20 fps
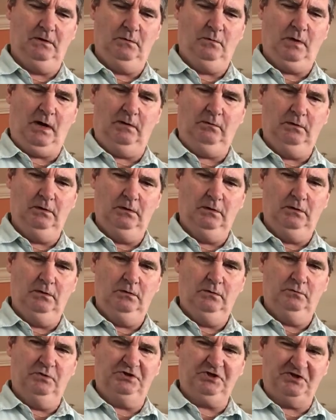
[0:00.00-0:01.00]
Well,
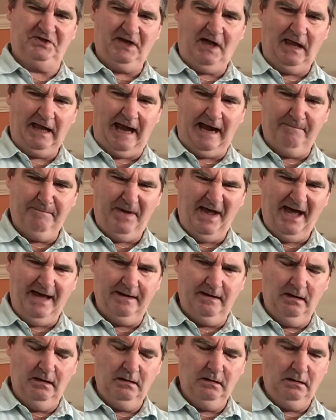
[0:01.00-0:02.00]
would you sell our
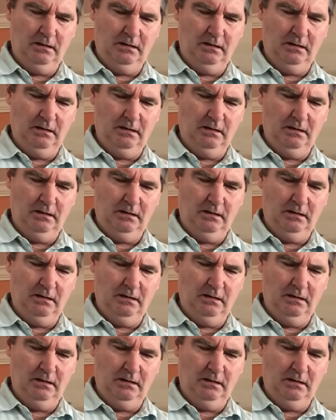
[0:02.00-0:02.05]
bed?